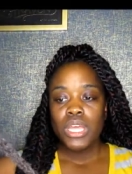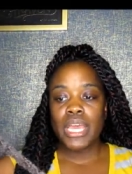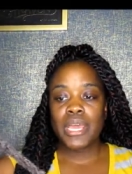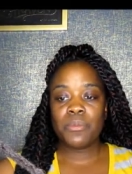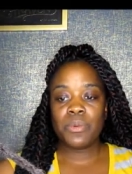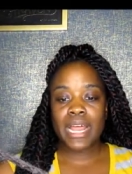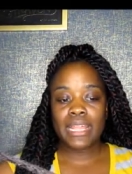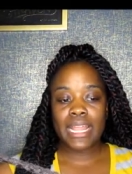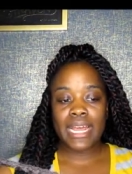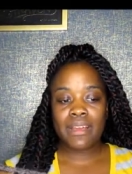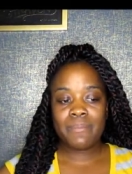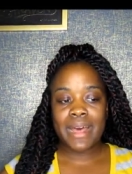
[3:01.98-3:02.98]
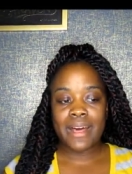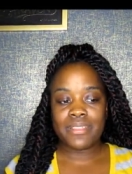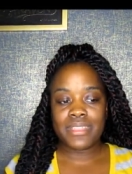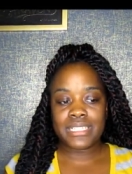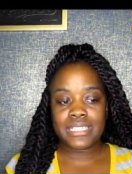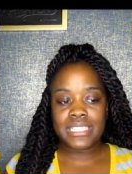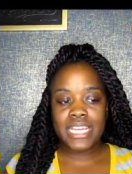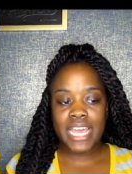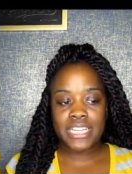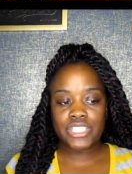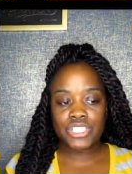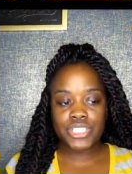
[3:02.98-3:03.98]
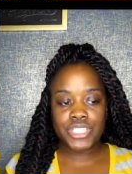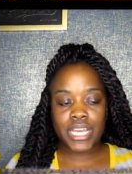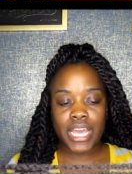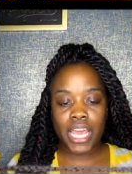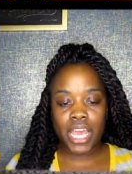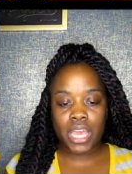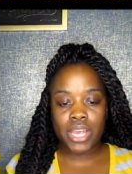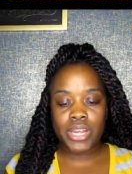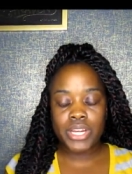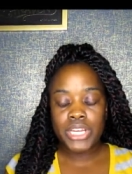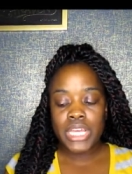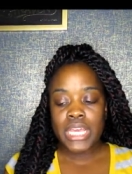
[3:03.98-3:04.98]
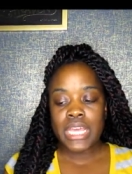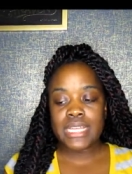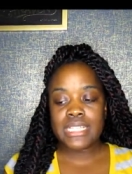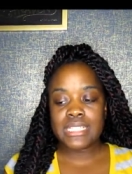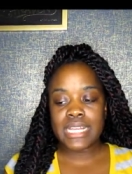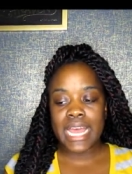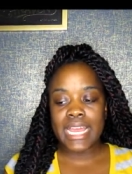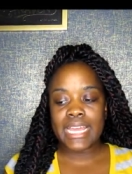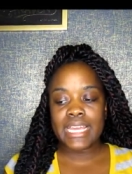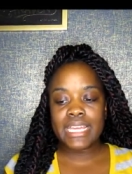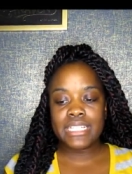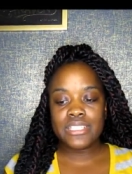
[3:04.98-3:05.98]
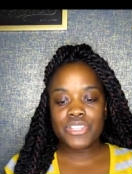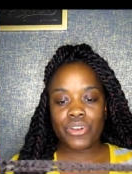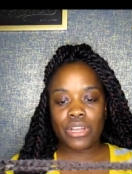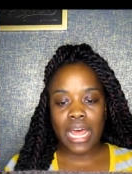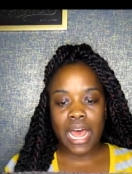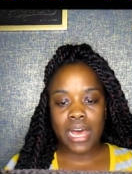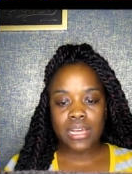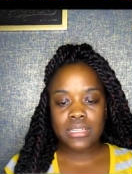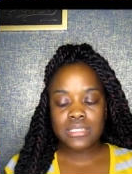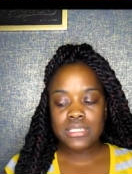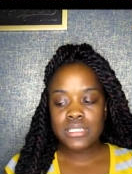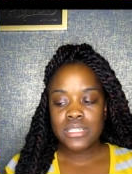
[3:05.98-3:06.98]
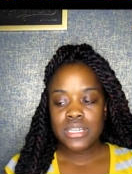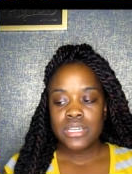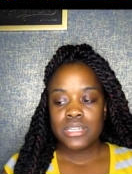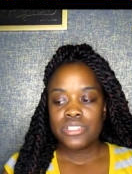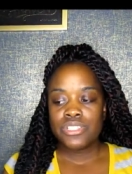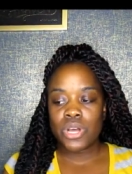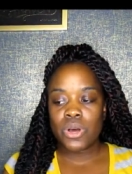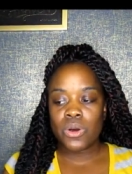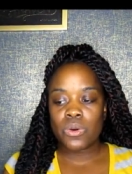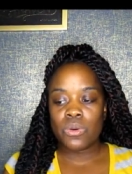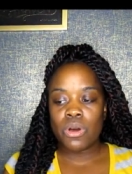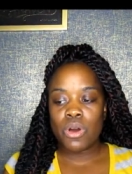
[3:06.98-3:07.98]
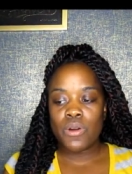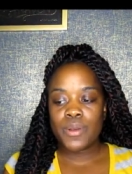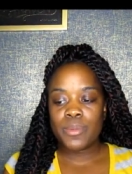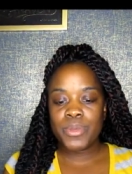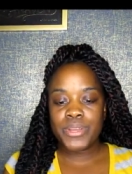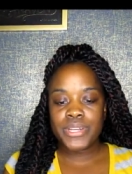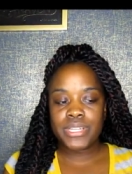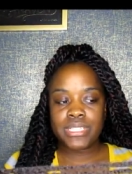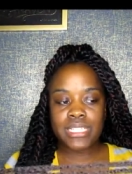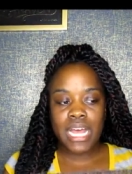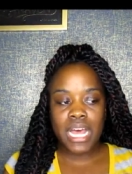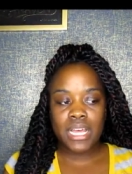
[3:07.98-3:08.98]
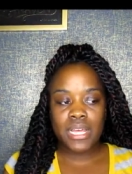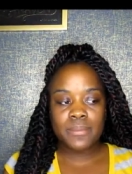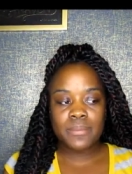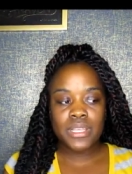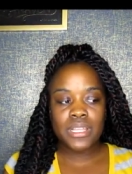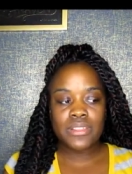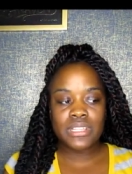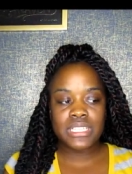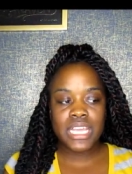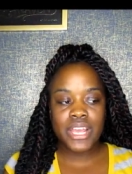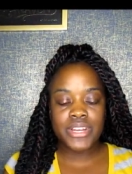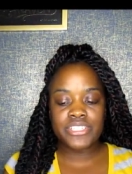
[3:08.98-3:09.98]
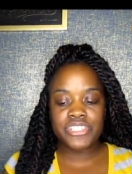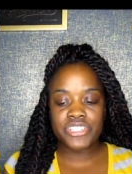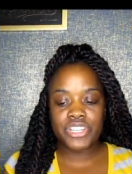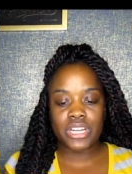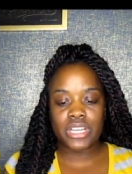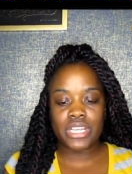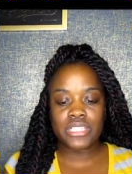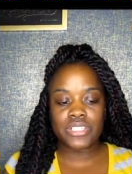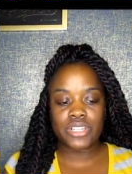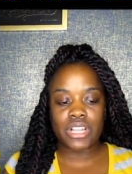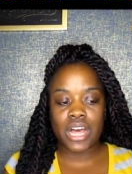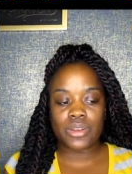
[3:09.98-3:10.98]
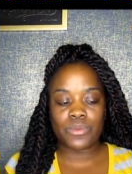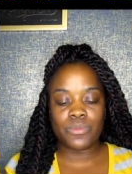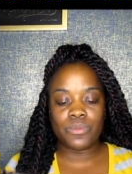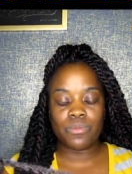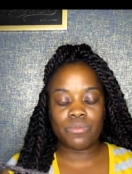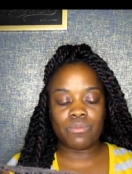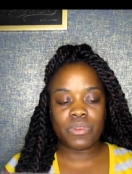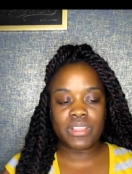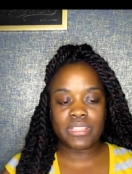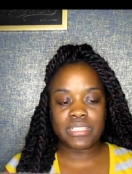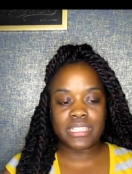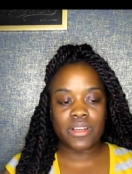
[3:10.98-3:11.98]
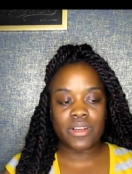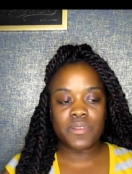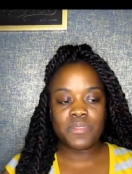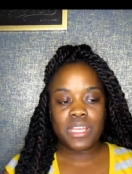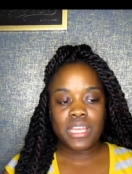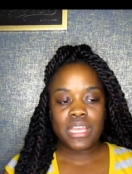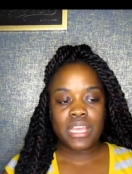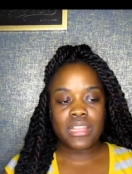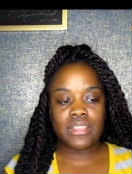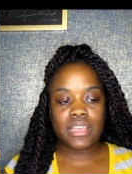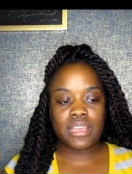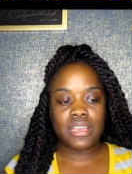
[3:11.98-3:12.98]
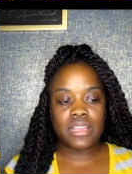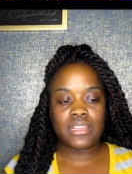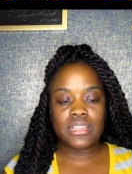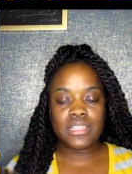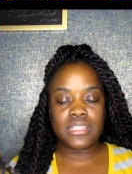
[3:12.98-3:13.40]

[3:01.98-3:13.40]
And what I like about this textured hair is that it interlocks. So over the period of time, this hair is just gonna interlock with itself, and then